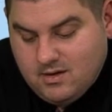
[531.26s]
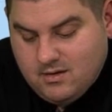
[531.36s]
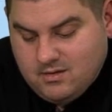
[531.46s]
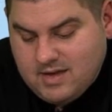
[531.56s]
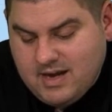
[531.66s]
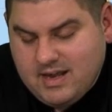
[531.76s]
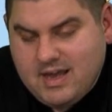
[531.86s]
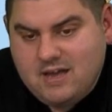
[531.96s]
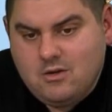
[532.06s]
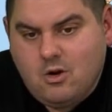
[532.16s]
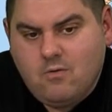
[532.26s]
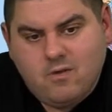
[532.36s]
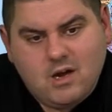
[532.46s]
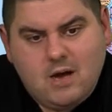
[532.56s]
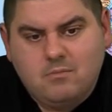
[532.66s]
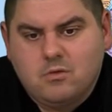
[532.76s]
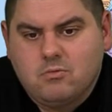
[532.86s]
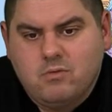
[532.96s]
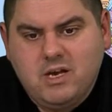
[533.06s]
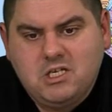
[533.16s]
Sonic had to overcome
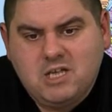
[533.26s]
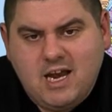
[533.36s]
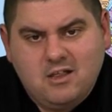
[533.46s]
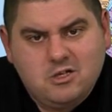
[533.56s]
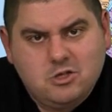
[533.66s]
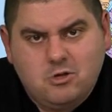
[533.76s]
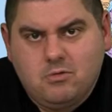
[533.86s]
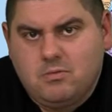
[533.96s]
three challengers,